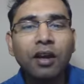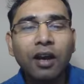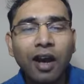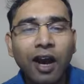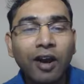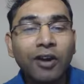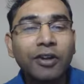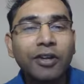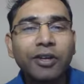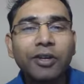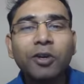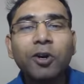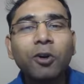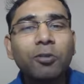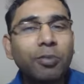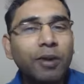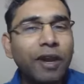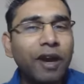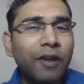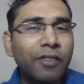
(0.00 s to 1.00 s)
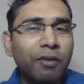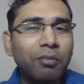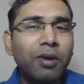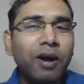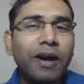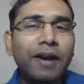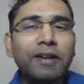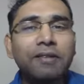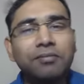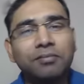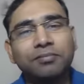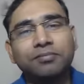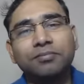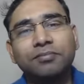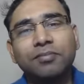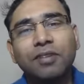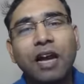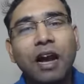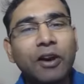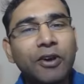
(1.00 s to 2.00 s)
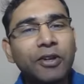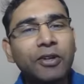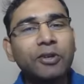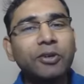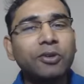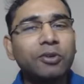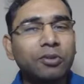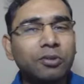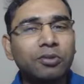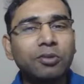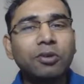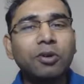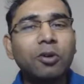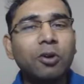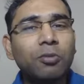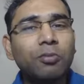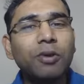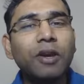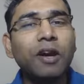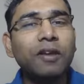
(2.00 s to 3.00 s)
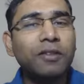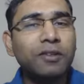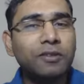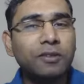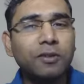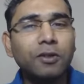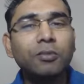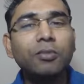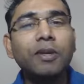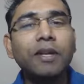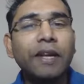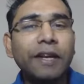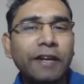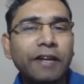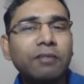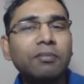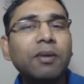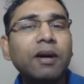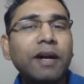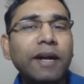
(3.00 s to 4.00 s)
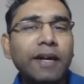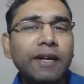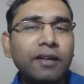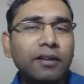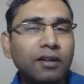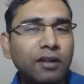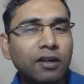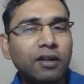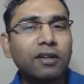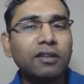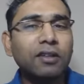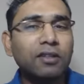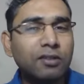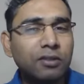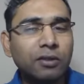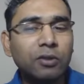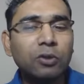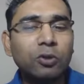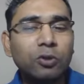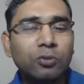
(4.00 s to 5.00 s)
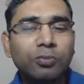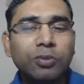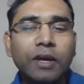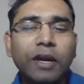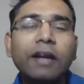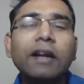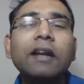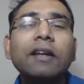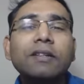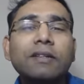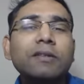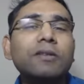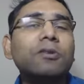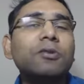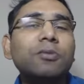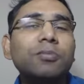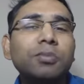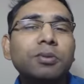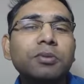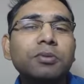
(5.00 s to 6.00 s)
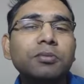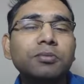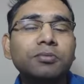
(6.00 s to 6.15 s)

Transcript: How do you go beyond the mind? How do you go beyond this ruminating mind or in this loop, endless loop?